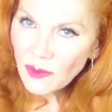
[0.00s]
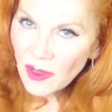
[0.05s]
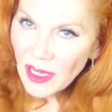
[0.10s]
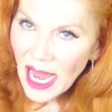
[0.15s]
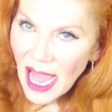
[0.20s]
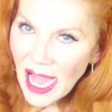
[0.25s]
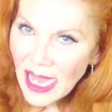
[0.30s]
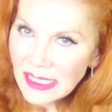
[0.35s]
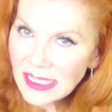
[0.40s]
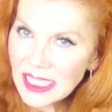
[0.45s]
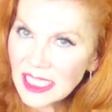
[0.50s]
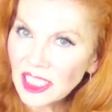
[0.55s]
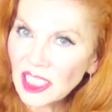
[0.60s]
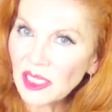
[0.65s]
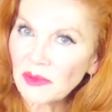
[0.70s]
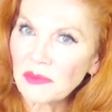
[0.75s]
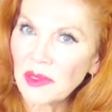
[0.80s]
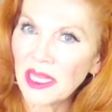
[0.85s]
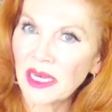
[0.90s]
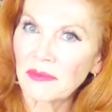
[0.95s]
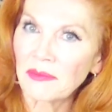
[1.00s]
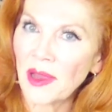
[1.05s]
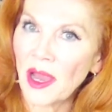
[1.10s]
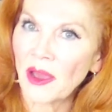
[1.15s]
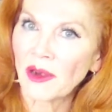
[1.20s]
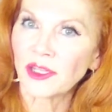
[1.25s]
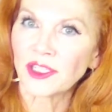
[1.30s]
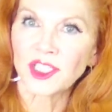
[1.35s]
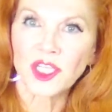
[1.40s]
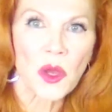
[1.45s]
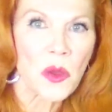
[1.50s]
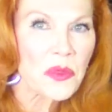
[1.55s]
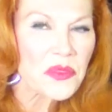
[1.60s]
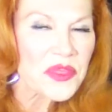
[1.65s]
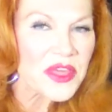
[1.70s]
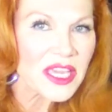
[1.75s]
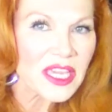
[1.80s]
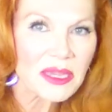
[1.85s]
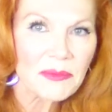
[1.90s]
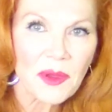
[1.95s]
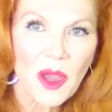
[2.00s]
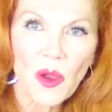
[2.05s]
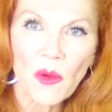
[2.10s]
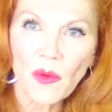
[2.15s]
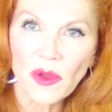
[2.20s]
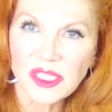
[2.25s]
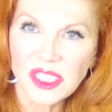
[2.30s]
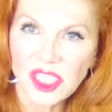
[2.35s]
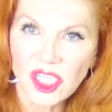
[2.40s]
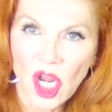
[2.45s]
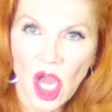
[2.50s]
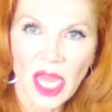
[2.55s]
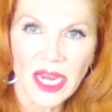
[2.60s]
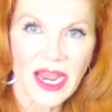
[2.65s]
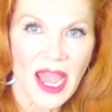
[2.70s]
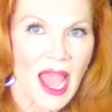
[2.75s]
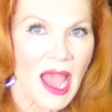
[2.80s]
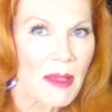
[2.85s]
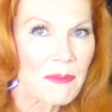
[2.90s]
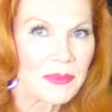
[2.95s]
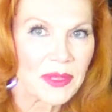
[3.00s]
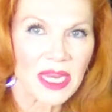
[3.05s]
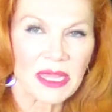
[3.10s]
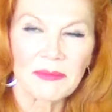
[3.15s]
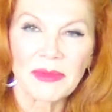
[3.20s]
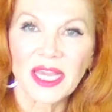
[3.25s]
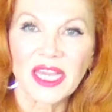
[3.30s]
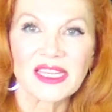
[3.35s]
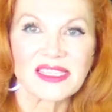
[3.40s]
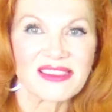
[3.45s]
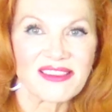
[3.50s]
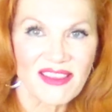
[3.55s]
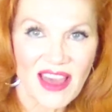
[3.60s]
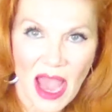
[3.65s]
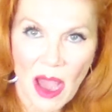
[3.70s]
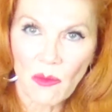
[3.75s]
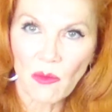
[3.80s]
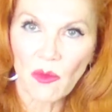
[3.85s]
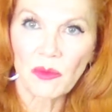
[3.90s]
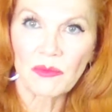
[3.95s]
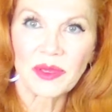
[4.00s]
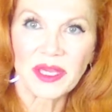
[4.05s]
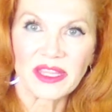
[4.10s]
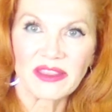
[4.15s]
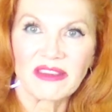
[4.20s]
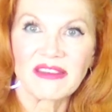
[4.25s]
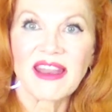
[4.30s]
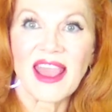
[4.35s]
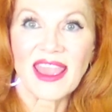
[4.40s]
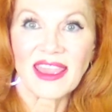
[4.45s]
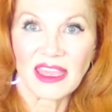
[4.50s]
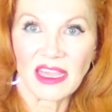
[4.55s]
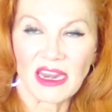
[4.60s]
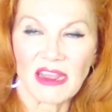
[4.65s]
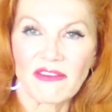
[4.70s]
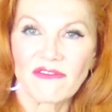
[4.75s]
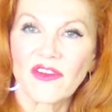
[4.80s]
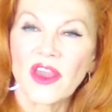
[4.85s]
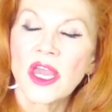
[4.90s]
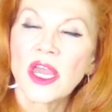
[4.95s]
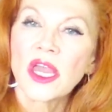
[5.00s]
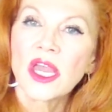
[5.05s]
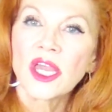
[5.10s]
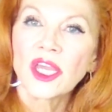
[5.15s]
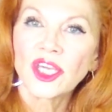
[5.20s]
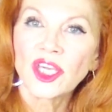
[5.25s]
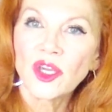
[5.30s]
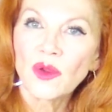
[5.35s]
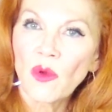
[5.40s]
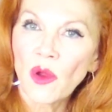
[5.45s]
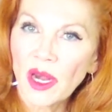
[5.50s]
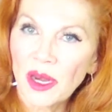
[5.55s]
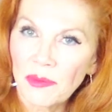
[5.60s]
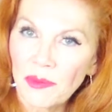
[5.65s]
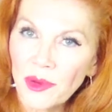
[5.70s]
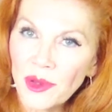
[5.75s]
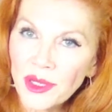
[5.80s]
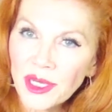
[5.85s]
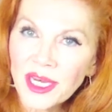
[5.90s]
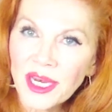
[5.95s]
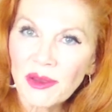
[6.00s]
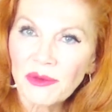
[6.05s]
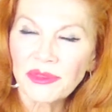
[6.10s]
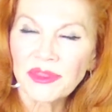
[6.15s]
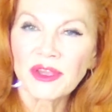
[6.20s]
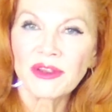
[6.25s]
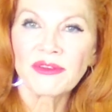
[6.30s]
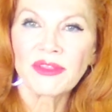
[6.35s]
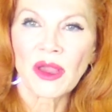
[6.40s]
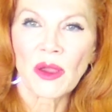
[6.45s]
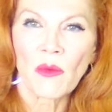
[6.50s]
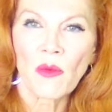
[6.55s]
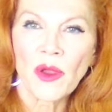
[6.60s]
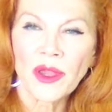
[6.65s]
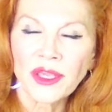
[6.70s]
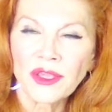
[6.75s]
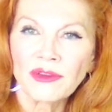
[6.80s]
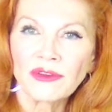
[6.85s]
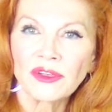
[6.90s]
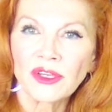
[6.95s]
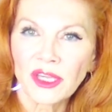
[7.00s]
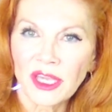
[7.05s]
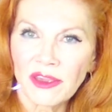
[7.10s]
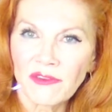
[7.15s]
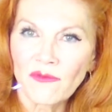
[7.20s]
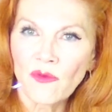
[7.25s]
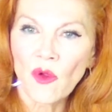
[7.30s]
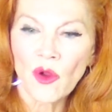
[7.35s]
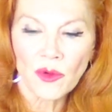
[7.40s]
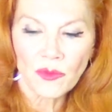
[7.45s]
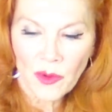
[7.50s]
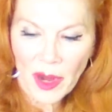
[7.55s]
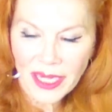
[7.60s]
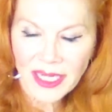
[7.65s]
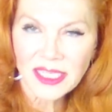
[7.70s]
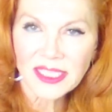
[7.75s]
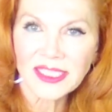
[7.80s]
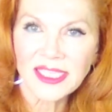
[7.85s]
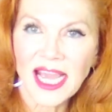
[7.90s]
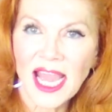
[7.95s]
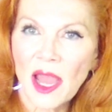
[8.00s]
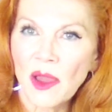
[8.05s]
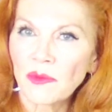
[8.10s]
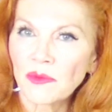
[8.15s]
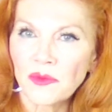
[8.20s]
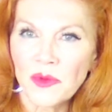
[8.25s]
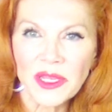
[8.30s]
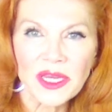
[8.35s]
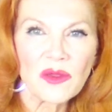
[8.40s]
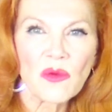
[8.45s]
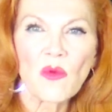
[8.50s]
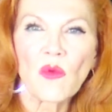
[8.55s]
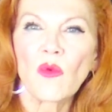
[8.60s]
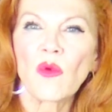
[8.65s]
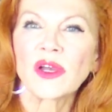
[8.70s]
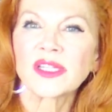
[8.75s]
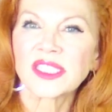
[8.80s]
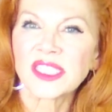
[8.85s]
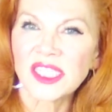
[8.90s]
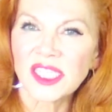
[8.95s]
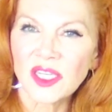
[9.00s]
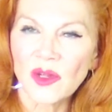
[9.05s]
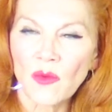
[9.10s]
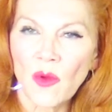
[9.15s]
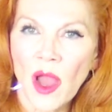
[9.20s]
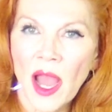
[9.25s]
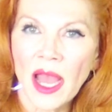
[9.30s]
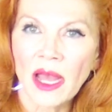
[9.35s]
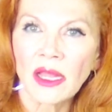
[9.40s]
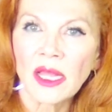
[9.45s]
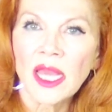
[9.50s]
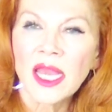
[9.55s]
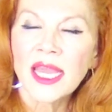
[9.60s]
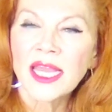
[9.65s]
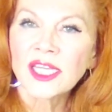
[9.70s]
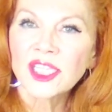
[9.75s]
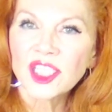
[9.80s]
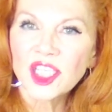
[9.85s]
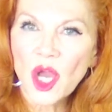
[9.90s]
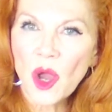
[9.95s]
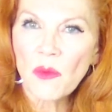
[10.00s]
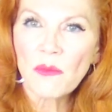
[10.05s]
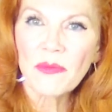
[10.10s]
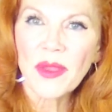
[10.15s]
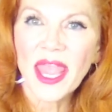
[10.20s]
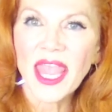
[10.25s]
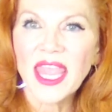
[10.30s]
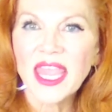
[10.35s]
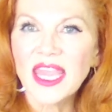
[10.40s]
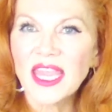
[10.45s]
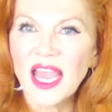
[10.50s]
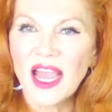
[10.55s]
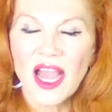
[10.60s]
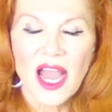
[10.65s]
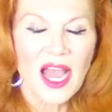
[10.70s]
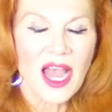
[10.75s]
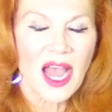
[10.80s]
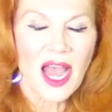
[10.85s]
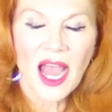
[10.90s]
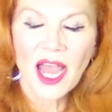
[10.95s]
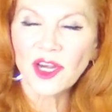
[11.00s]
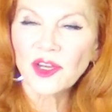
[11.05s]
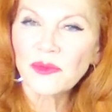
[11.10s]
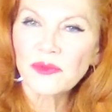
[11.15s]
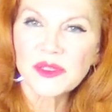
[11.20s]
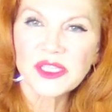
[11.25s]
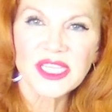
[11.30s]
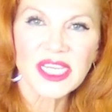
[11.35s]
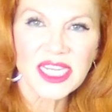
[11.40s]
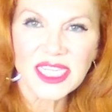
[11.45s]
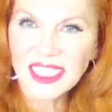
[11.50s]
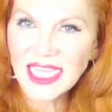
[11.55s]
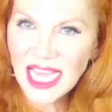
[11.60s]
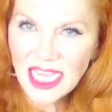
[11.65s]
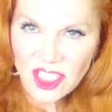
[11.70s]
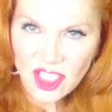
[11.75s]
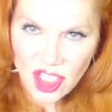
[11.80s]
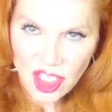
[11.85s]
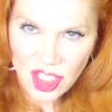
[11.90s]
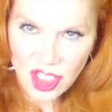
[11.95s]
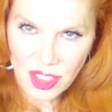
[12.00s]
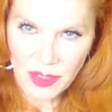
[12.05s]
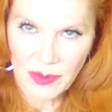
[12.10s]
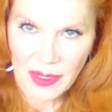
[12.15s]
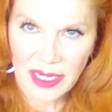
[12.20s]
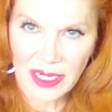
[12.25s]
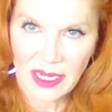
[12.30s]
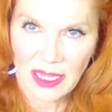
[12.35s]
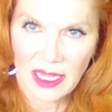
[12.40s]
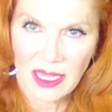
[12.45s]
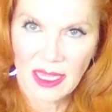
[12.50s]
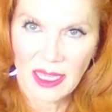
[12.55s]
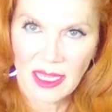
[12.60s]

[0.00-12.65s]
Relax a little bit about it. Don't think about what's not happening because that will be the negative. You want to put it out there that what you're looking for, write it down, read it once in a while. Don't pay 100% attention to it.